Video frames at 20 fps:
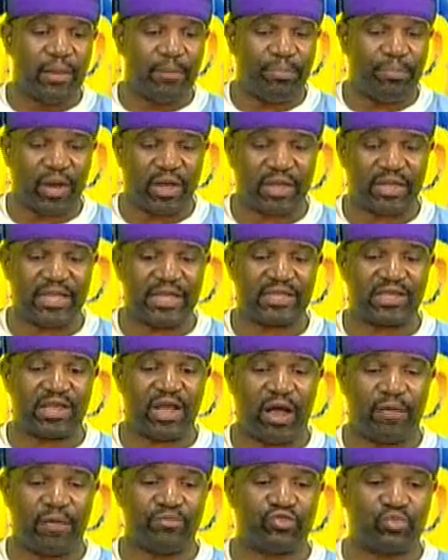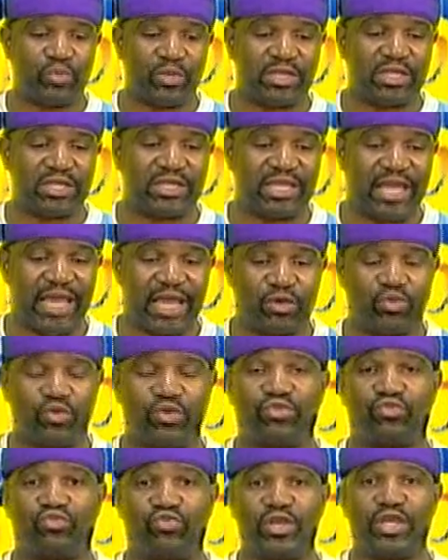but it comes with the
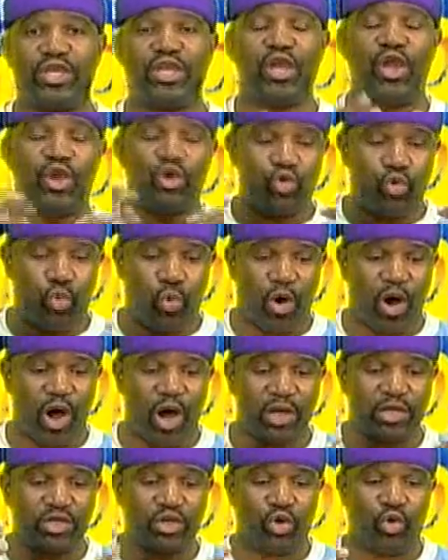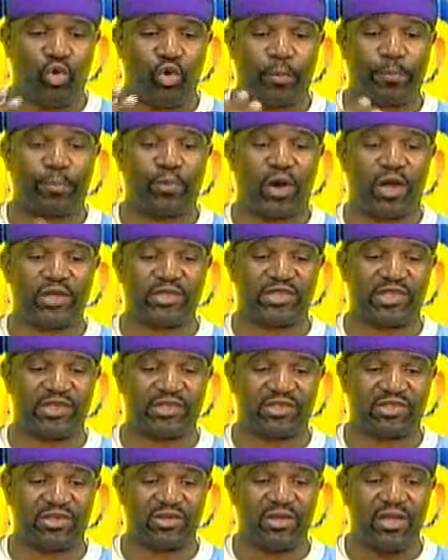Tegra 3 quad-core
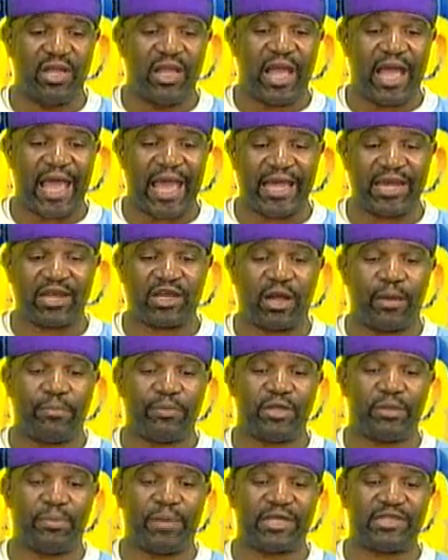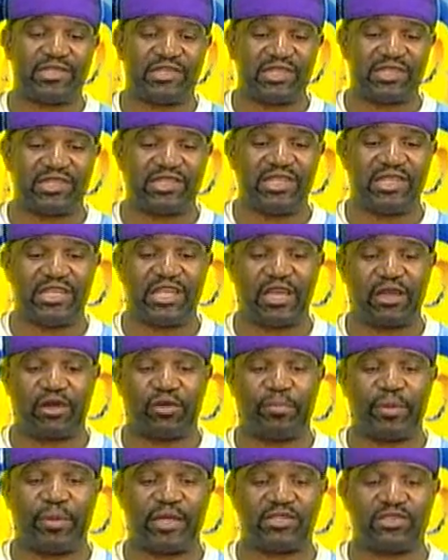processor and accompanied by 16
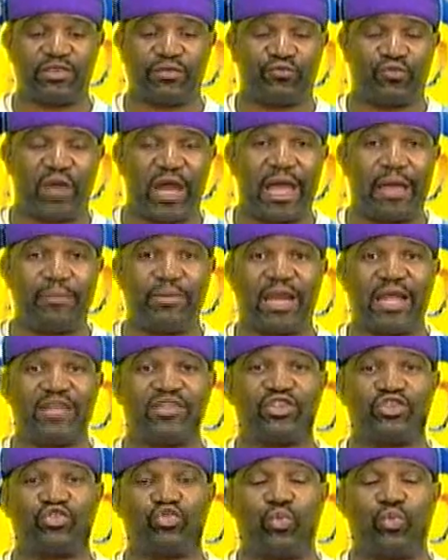gigabytes of RAM. It has a